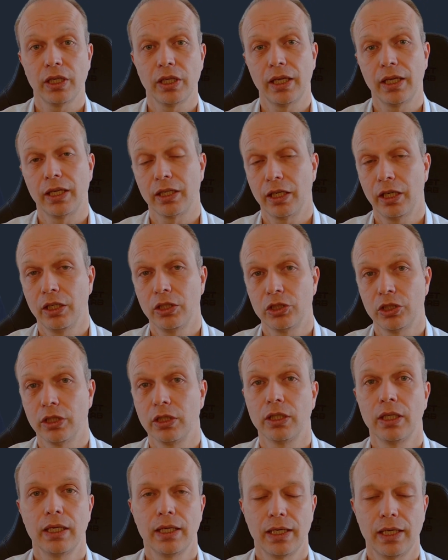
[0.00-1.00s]

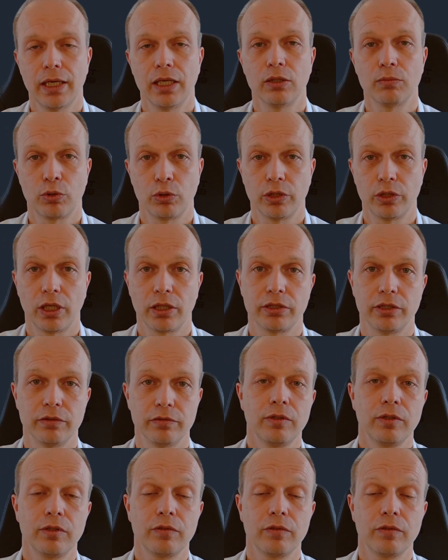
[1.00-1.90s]
engaging, and productive.